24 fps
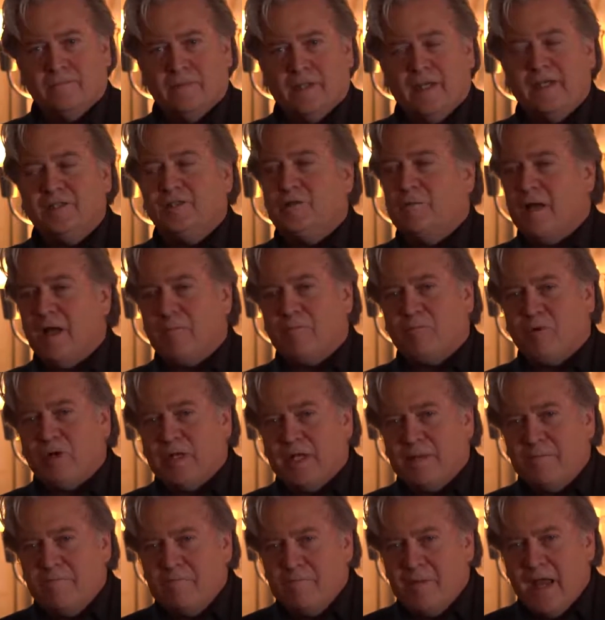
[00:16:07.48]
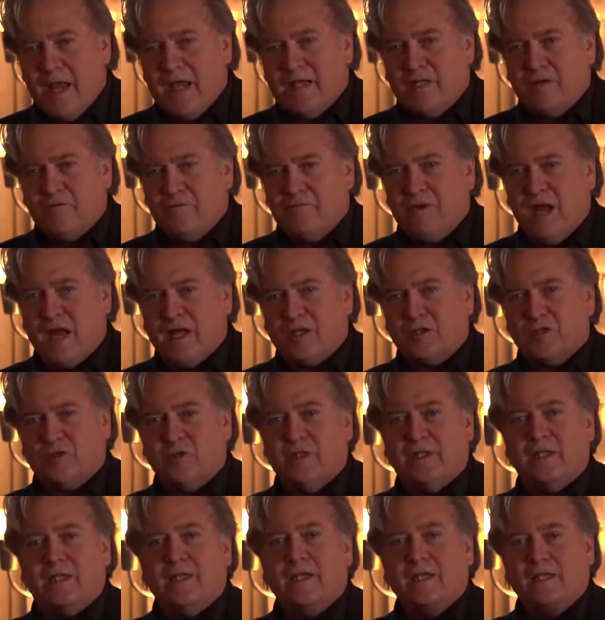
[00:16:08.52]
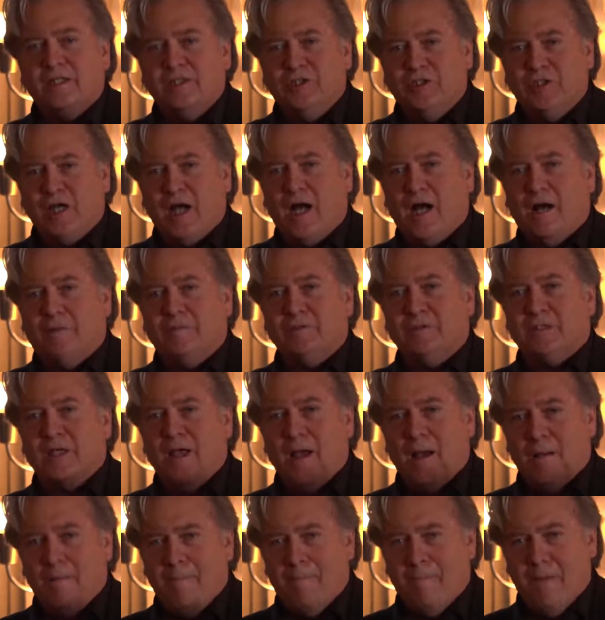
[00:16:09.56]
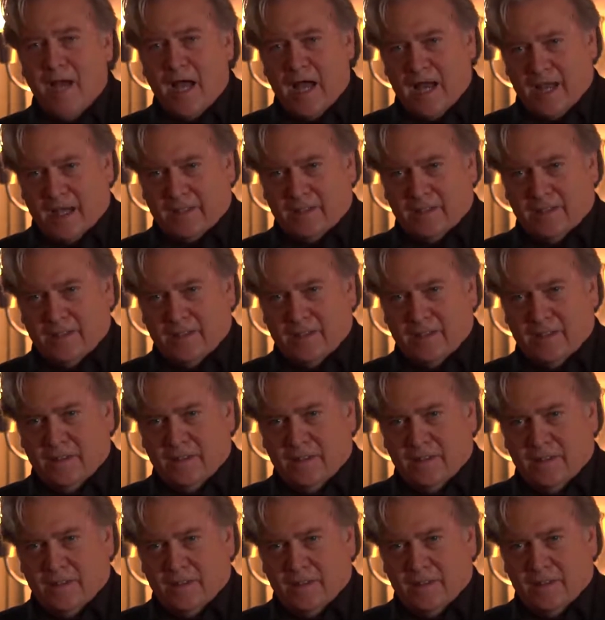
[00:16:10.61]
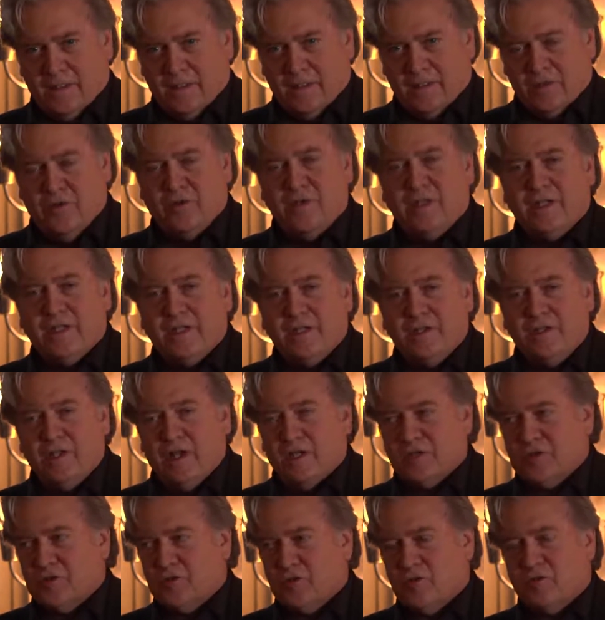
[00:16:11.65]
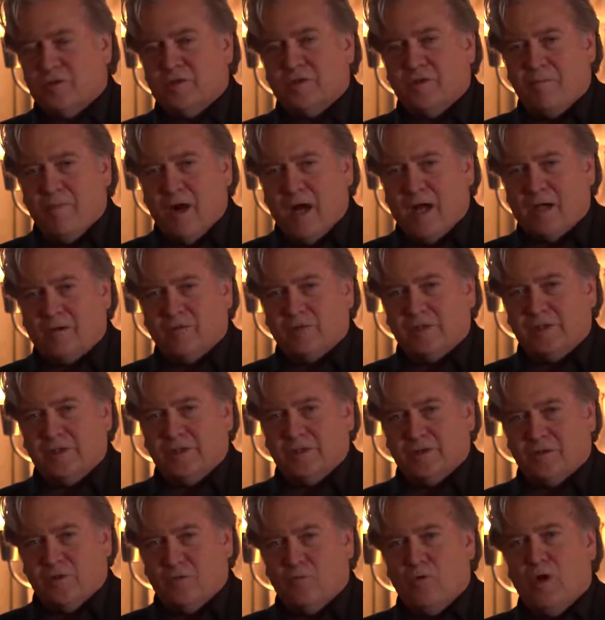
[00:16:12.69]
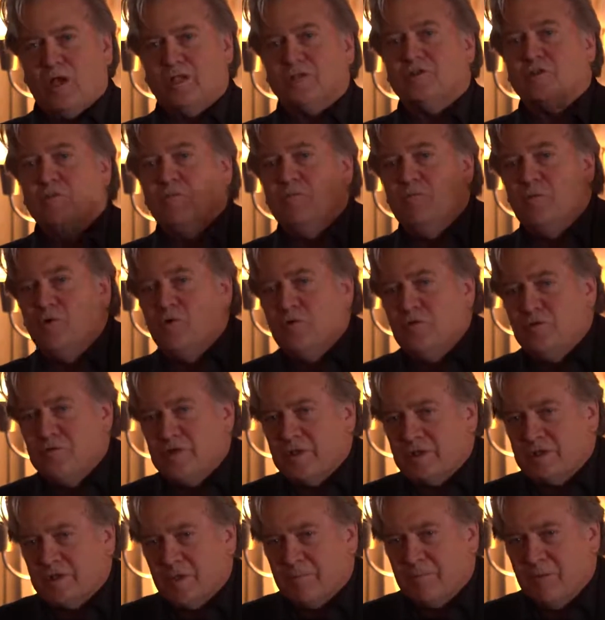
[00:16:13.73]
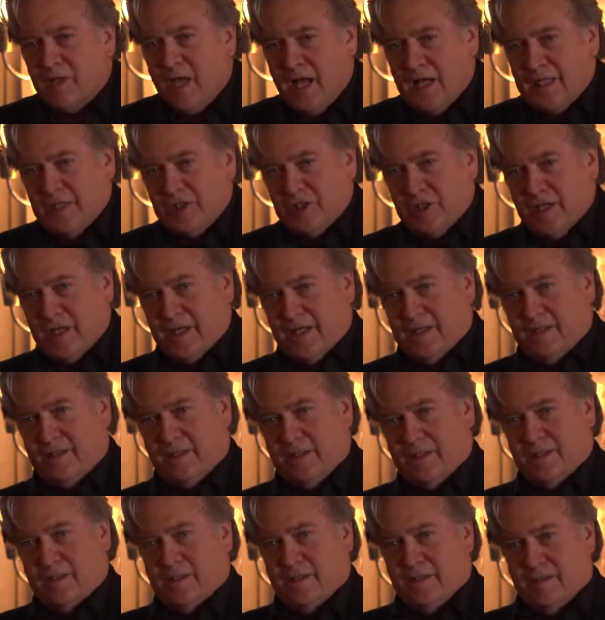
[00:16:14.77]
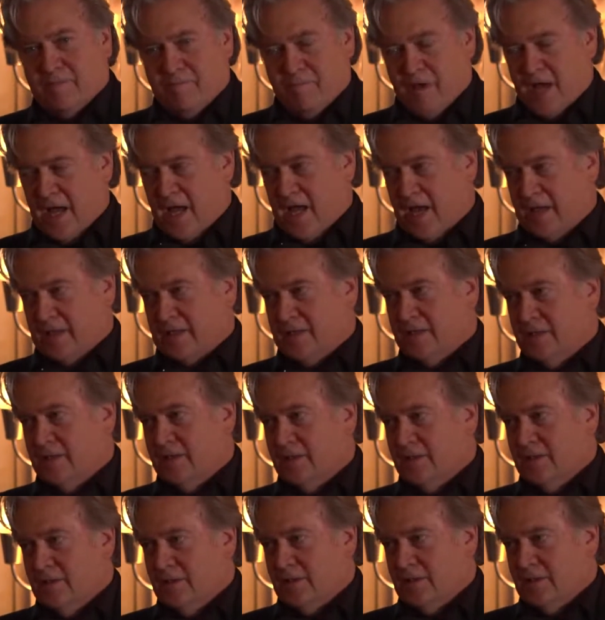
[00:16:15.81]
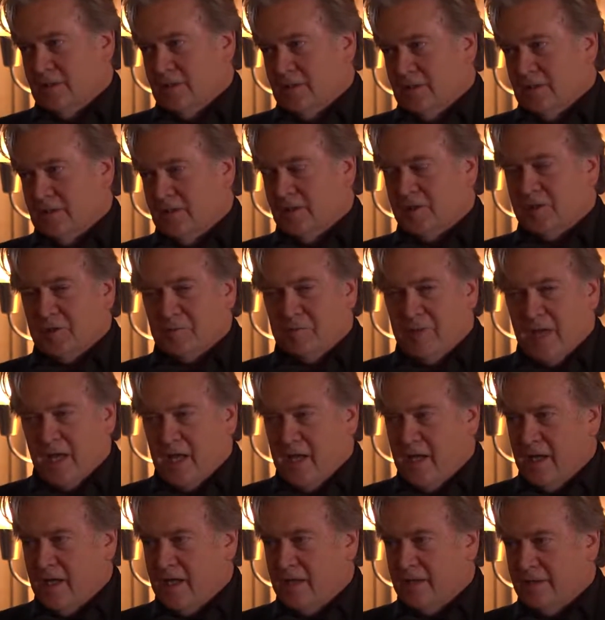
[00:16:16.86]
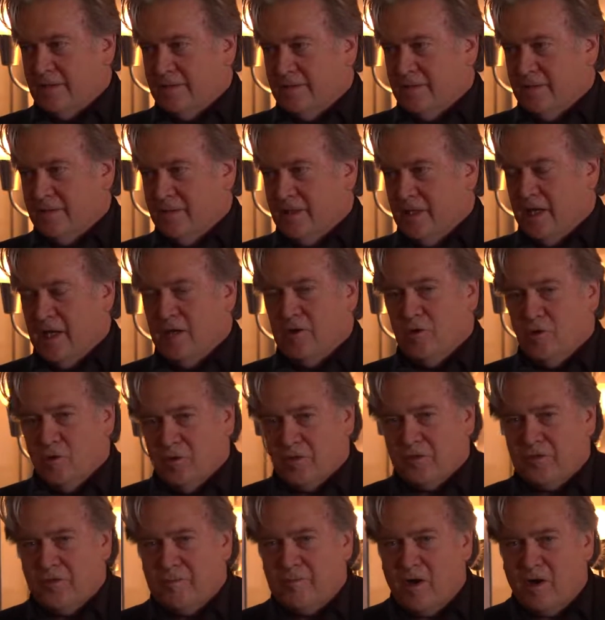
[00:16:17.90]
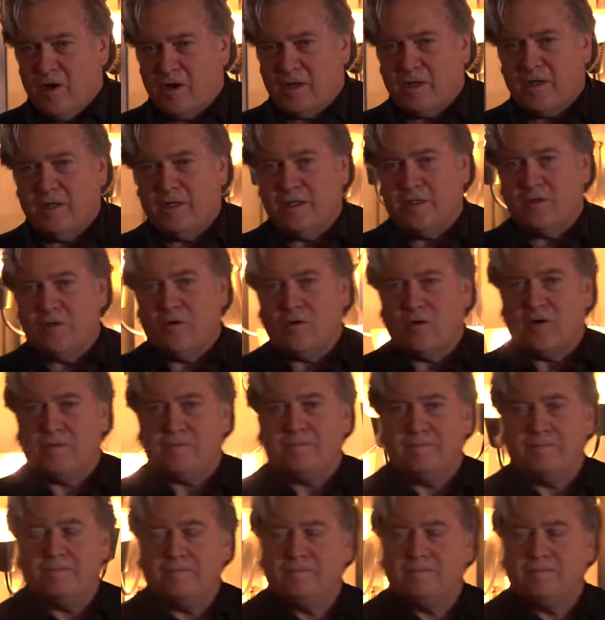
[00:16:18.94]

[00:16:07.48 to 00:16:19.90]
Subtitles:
It's about bringing manufacturing jobs back to the industrial democracies of the West, to move the supply chain back to Japan and North America and Europe.